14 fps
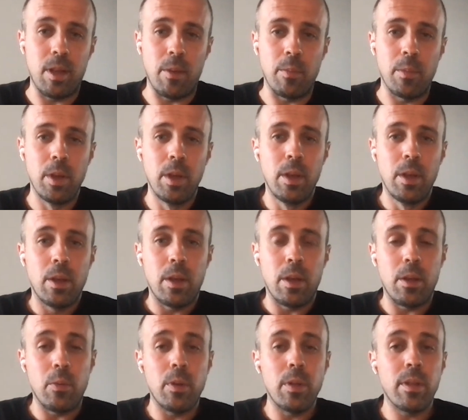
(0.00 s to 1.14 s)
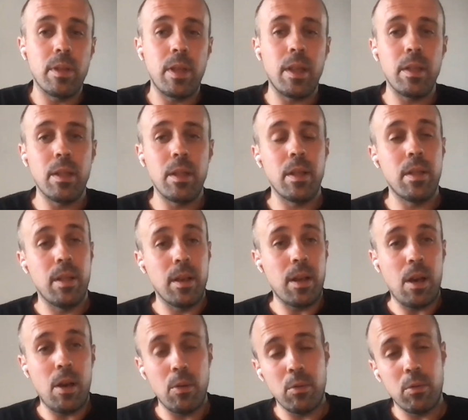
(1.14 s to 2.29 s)
time. We understand that the
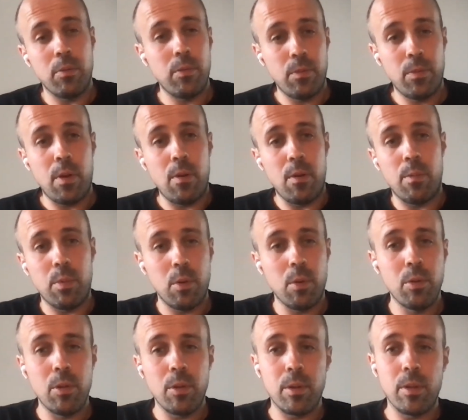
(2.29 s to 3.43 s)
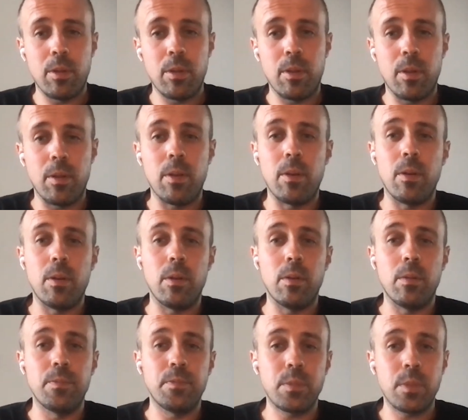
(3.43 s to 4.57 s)
count of our projects
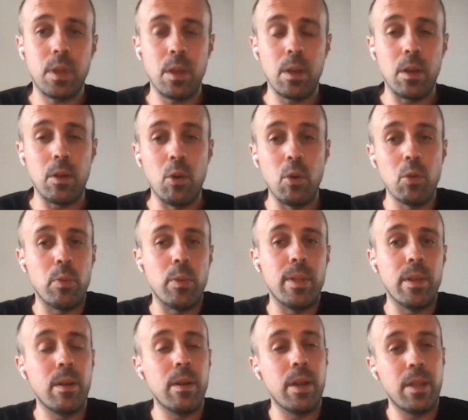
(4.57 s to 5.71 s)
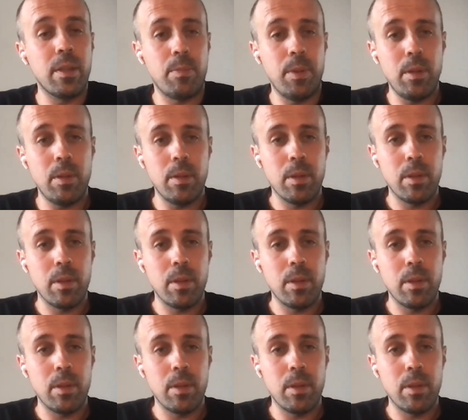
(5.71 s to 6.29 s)
grows with the great speed,